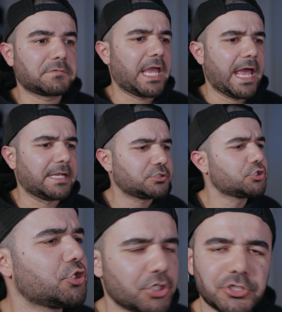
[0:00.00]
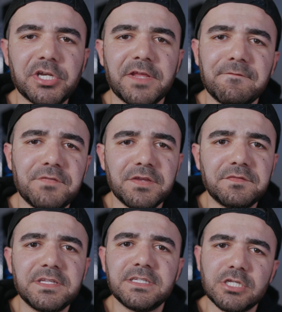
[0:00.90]
got
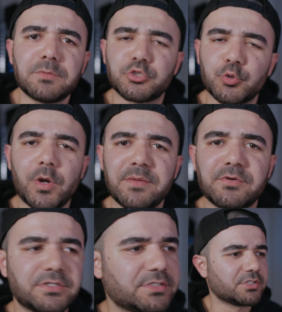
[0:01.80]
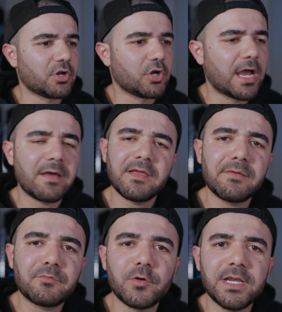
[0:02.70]
250 subscribers, so I
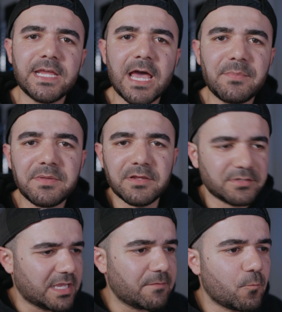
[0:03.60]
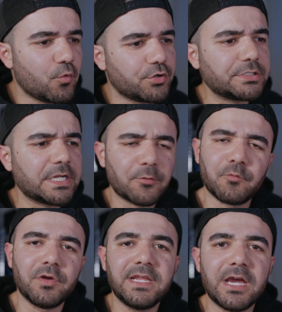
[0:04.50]
am really happy because I've worked
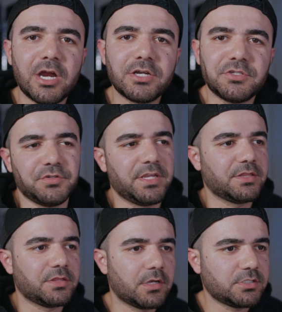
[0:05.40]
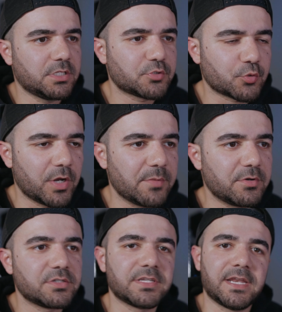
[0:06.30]
really hard to get those
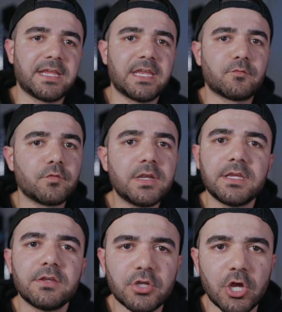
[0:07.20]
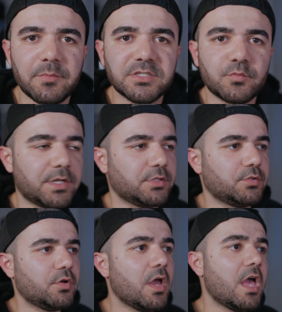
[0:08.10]
subscribers, and I get really good comments when I
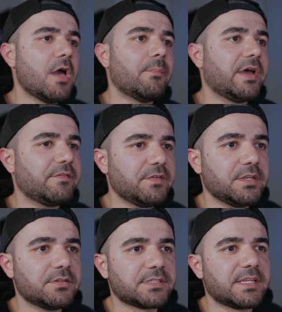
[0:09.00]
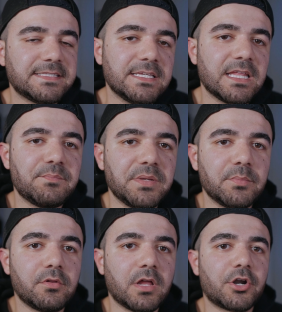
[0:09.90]
do my videos, and I see that
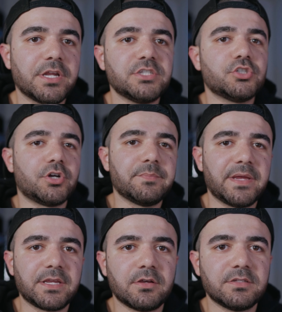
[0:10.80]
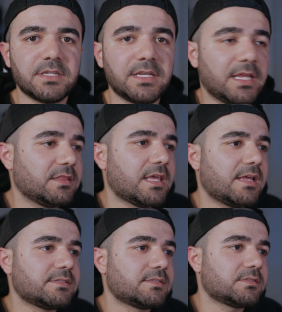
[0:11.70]
people are enjoying my content, and
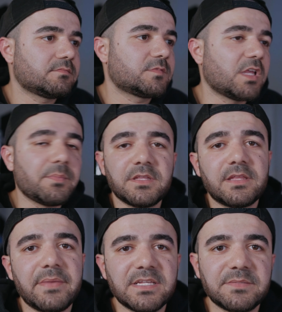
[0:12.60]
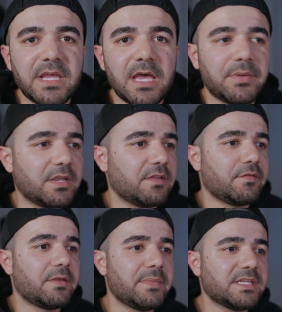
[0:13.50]
that's something that makes me happy. And
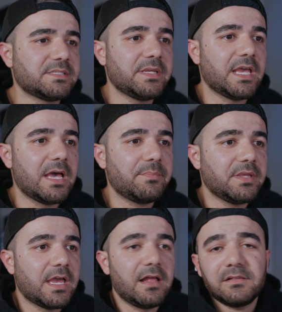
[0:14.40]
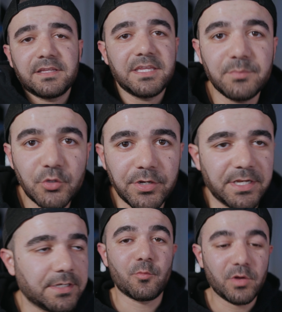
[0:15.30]
if it makes me happy, I'll keep doing
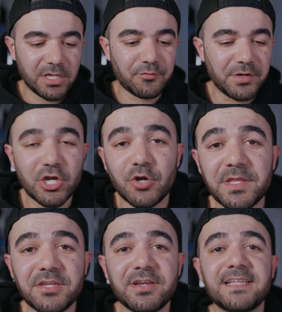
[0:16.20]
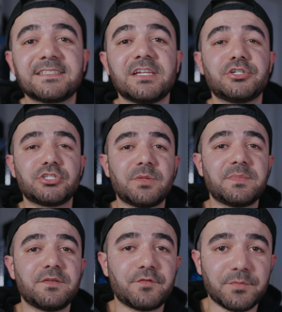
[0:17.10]
it. And well, I really hope that you guys can learn
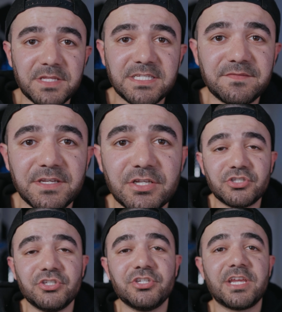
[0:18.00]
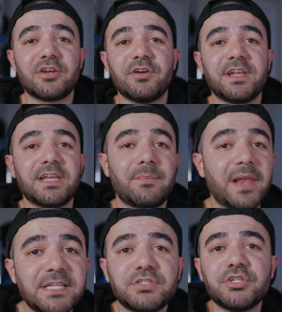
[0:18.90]
something from these videos so you can go ahead and
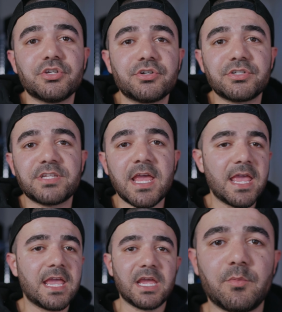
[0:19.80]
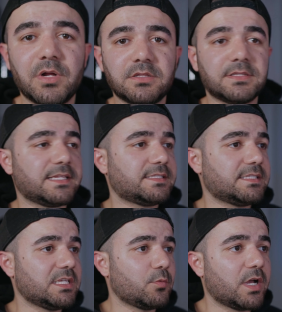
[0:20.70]
apply it to yours. And well, let's
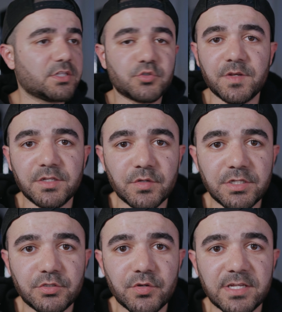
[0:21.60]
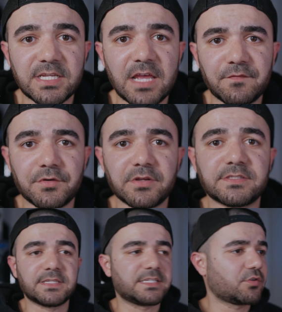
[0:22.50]
see what 2022 has got for
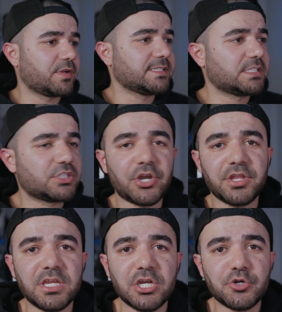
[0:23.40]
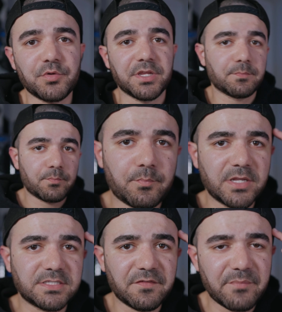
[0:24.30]
us. Let's go ahead and start the year with
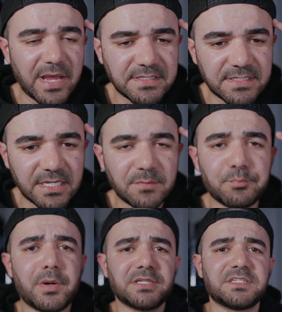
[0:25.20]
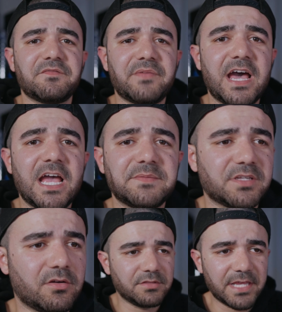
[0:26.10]
positive mindset, positive vibes,
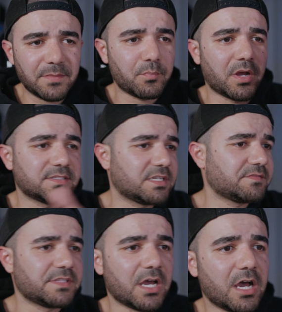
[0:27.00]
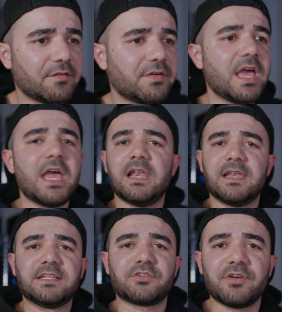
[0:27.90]
all that positive stuff.
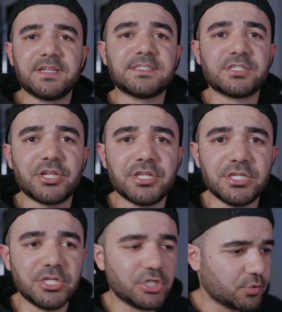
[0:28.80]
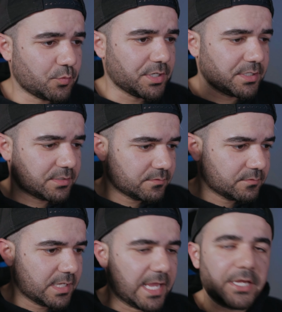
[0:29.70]
Let's go ahead and start the year with
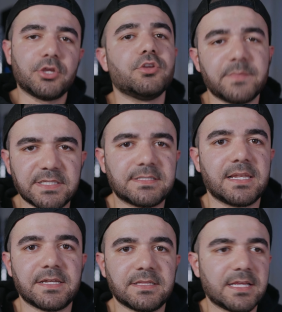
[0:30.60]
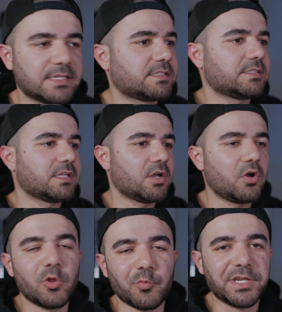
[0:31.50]
a good mentality. That's
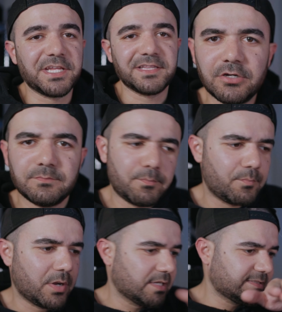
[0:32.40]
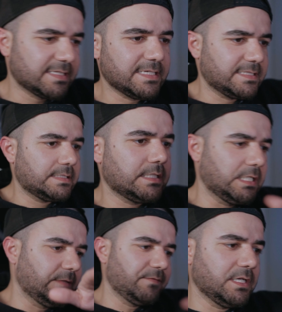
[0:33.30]
all we need, you know,
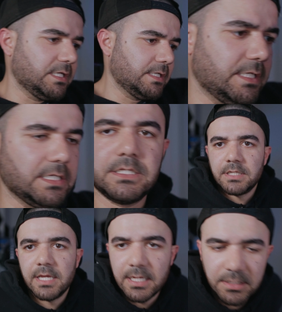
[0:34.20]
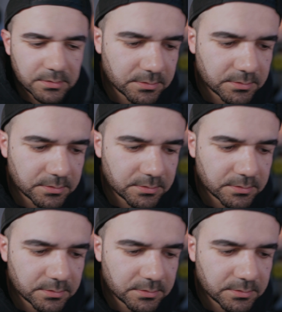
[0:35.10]
positivity. Yeah.